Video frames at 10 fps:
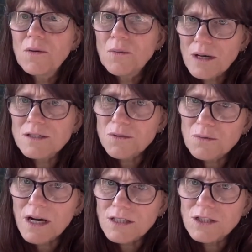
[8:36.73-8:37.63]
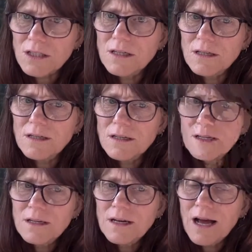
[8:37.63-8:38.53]
Resurrection.
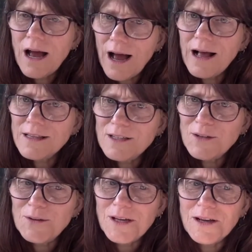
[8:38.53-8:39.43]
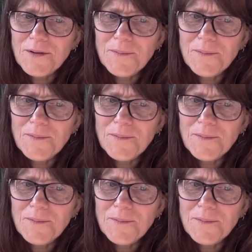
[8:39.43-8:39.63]
Hallelujah.